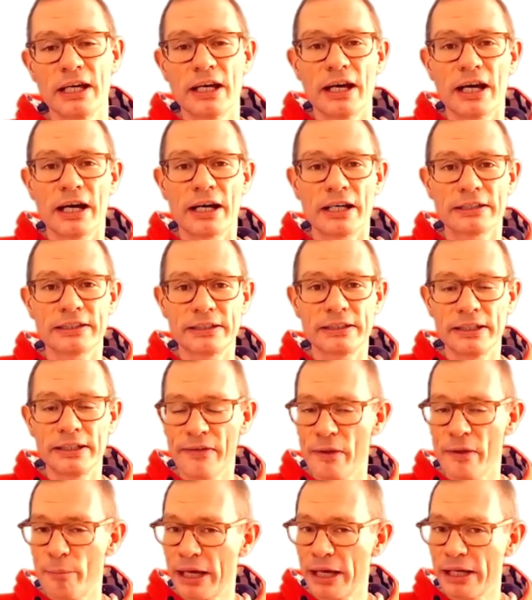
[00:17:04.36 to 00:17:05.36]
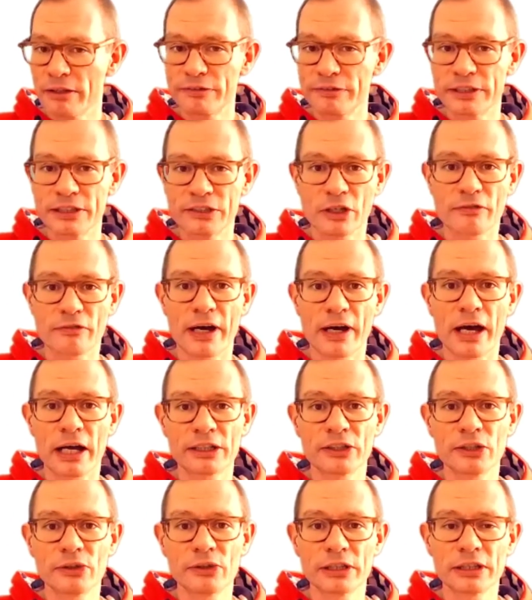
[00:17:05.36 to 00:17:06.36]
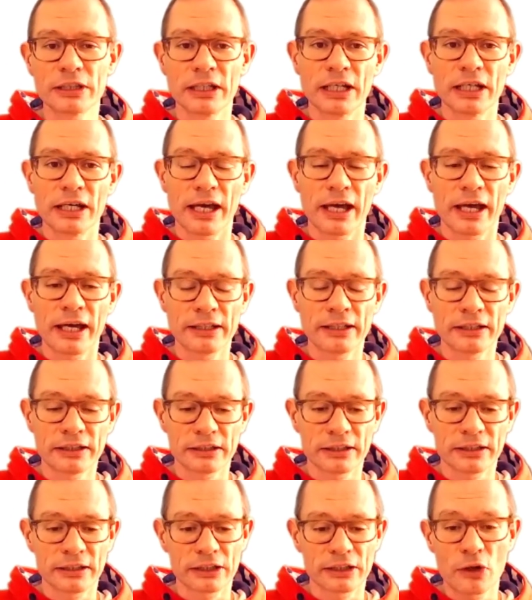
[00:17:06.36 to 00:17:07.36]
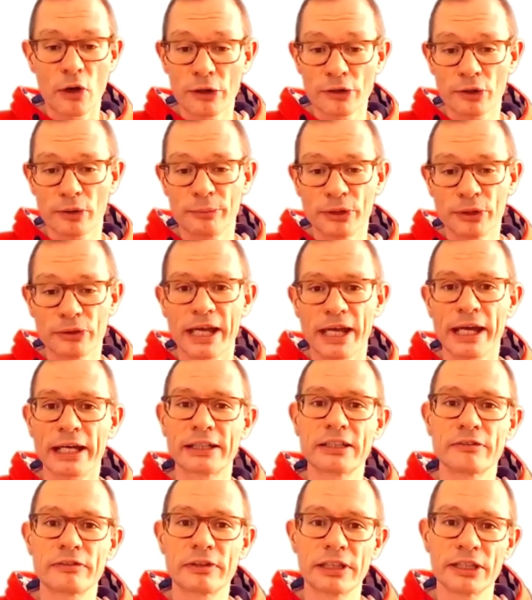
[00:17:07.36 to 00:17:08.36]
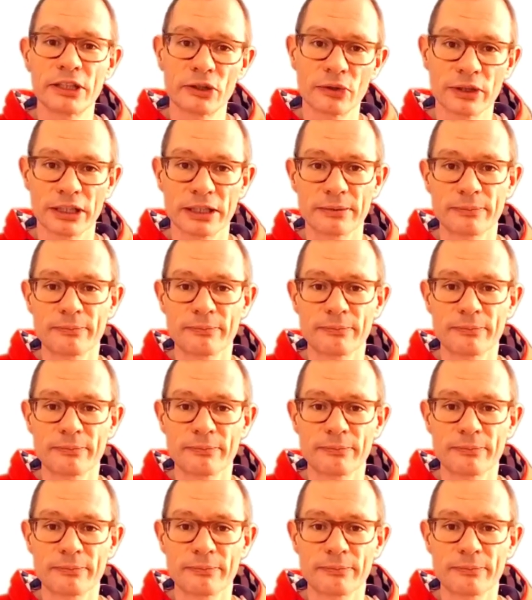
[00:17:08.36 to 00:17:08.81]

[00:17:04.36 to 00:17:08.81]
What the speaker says: are seeing the benefits of ArcUnit and contribute actively to it.